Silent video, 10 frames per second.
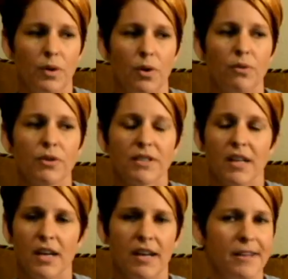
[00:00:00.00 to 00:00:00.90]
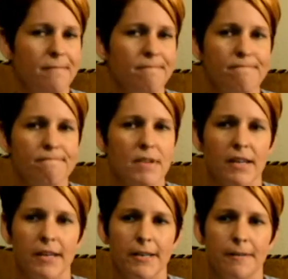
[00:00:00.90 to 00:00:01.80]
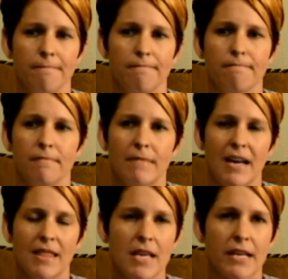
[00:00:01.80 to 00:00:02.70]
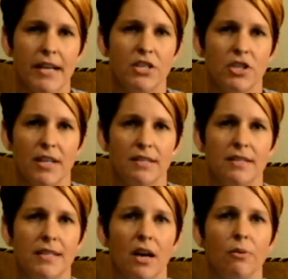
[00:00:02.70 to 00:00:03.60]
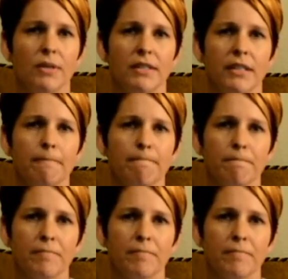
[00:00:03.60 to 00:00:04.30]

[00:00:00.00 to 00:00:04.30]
Over time, I think I just dealt with it.